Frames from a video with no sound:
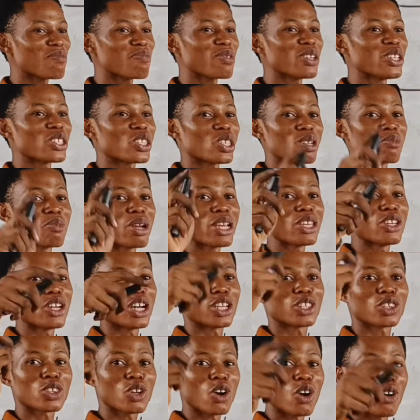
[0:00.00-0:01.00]
Please remain
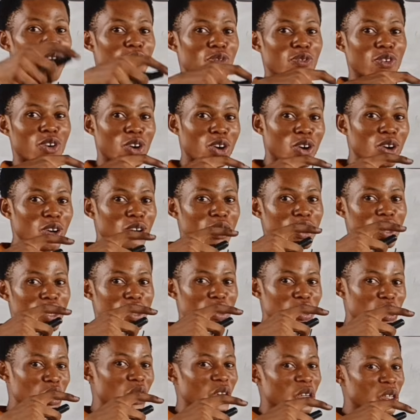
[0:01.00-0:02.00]
your tongue for
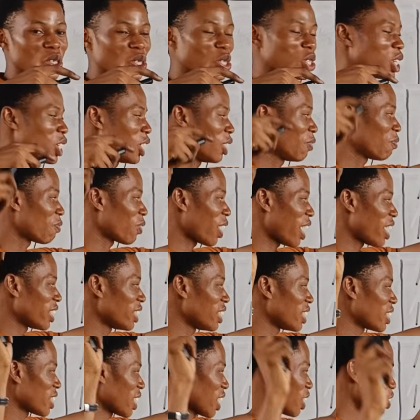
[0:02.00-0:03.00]
Thursday,
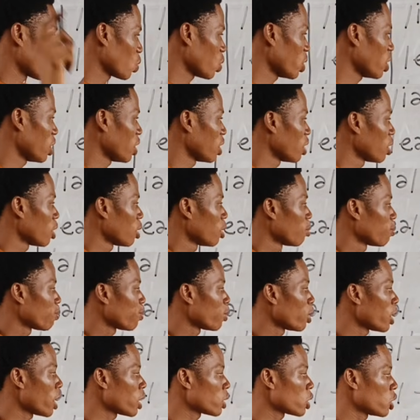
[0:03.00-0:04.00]
Friday, Saturday.
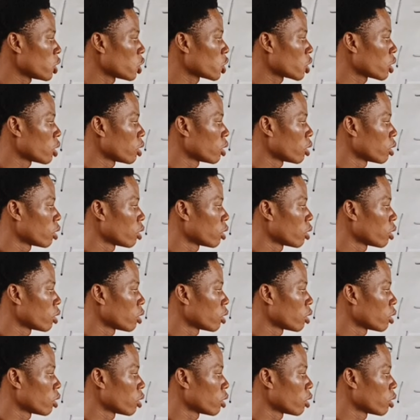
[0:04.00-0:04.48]
Pronounce this.